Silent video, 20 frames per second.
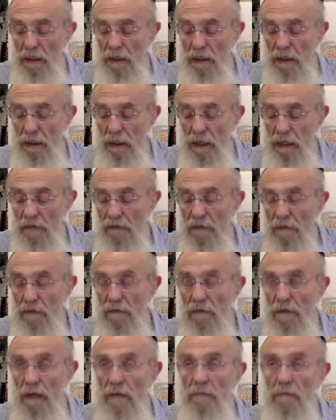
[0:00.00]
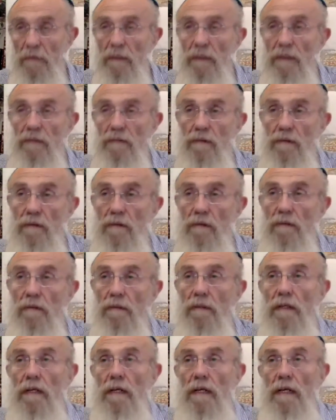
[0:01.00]
love of Am Yisrael
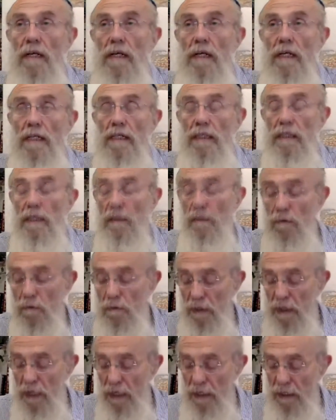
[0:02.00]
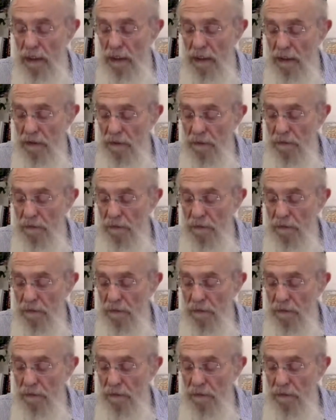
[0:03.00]
is illuminated,